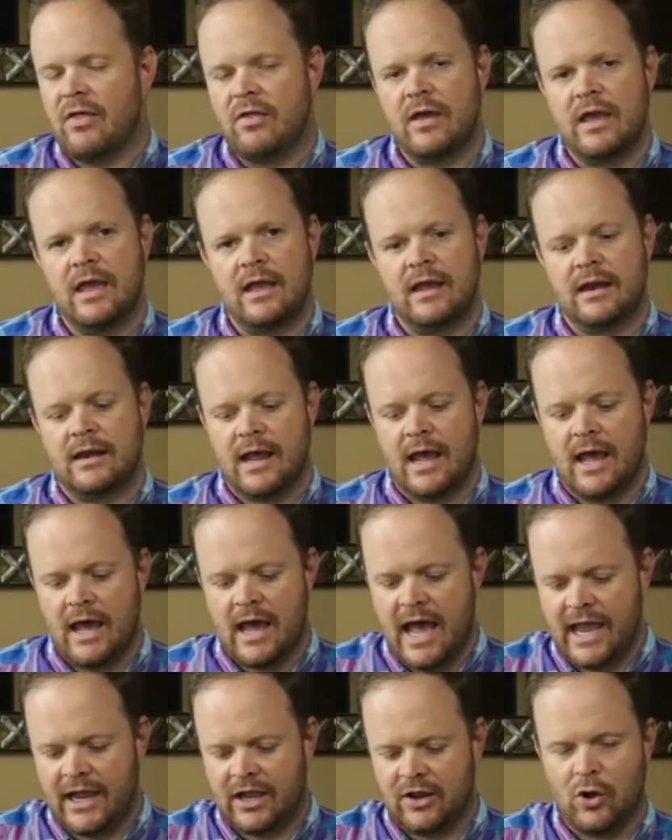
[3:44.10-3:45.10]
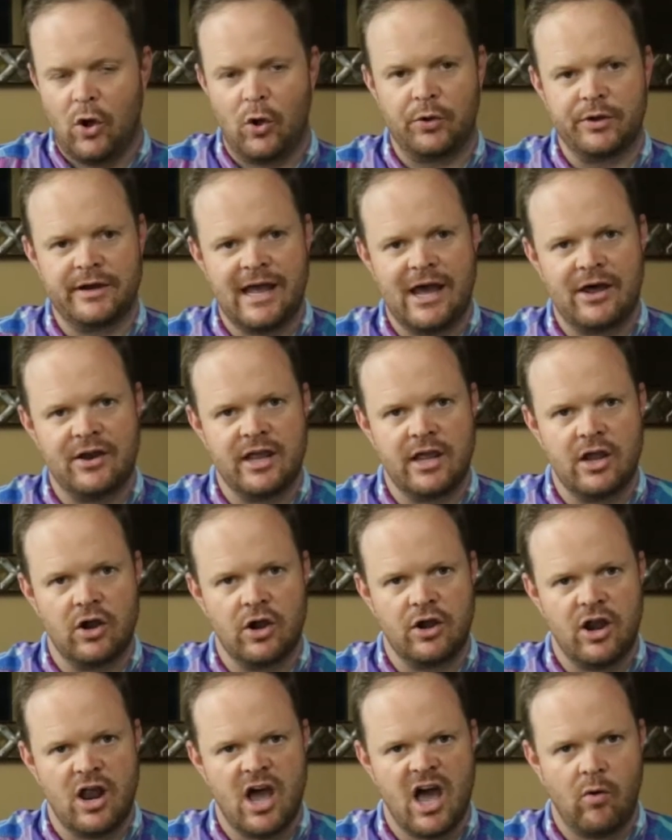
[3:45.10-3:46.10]
I can hold it down
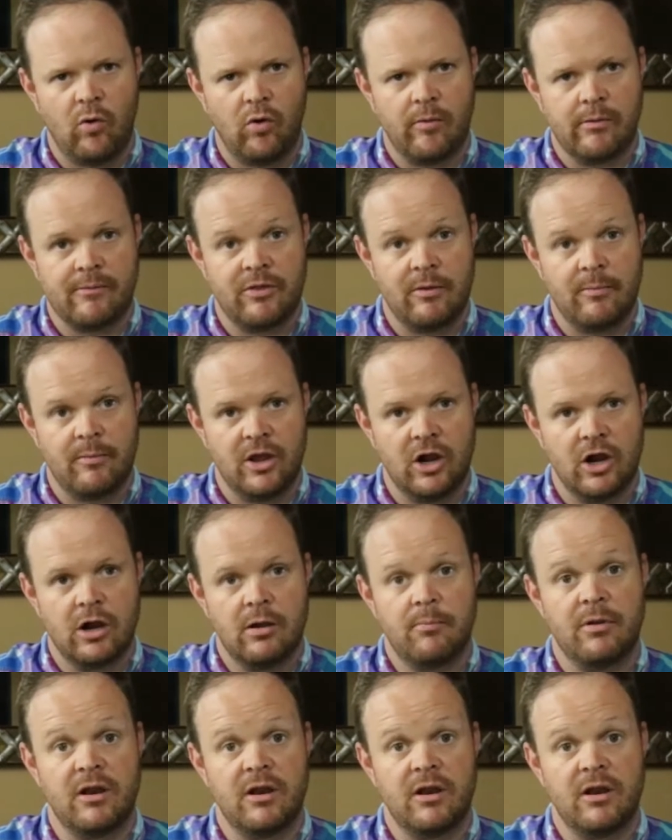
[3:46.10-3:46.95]
here and not warm up the beer.